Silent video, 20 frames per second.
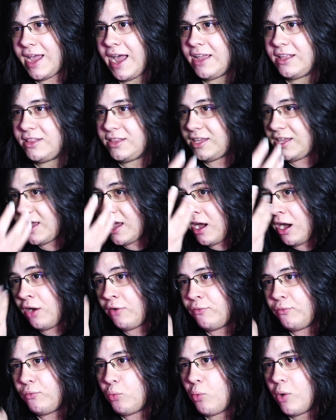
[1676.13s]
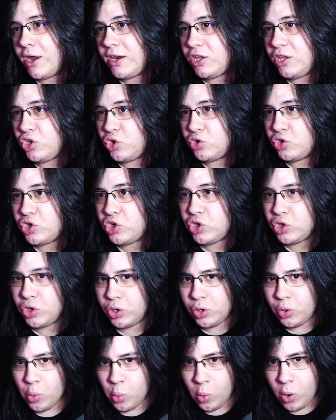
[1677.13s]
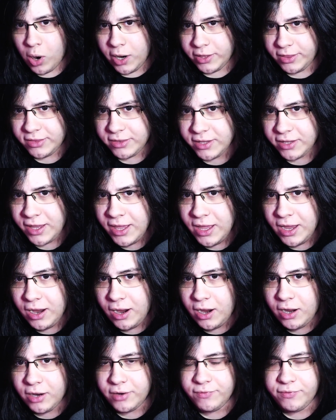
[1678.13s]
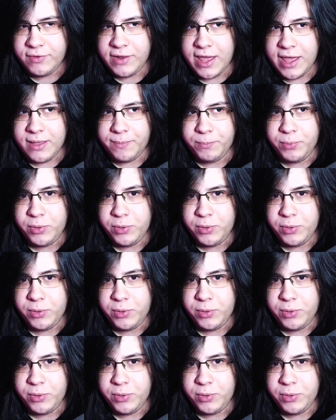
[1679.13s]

idea of what you should want out of like